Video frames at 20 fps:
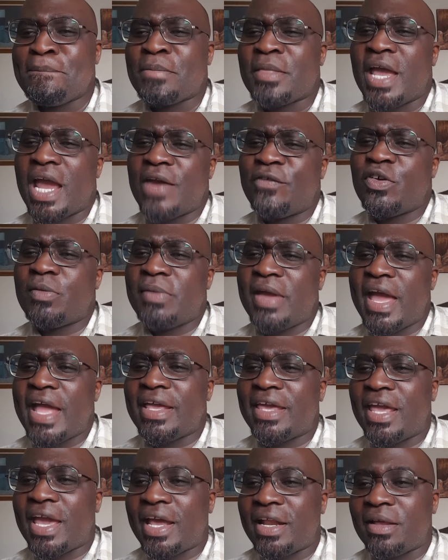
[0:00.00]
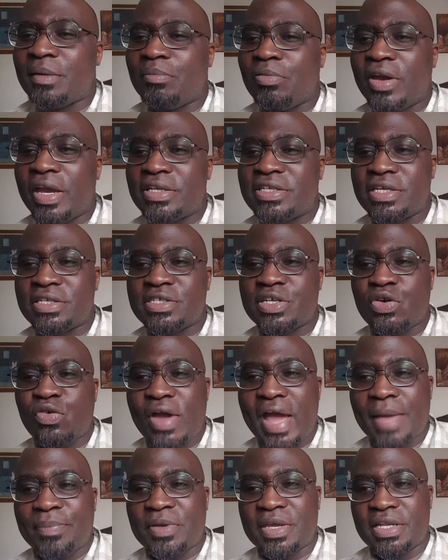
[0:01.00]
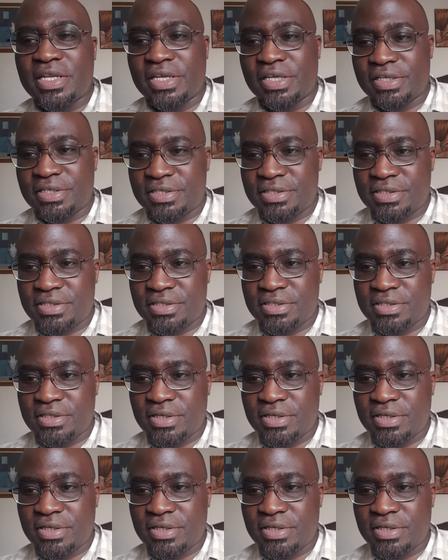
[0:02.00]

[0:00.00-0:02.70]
Every man can embrace his crappiness,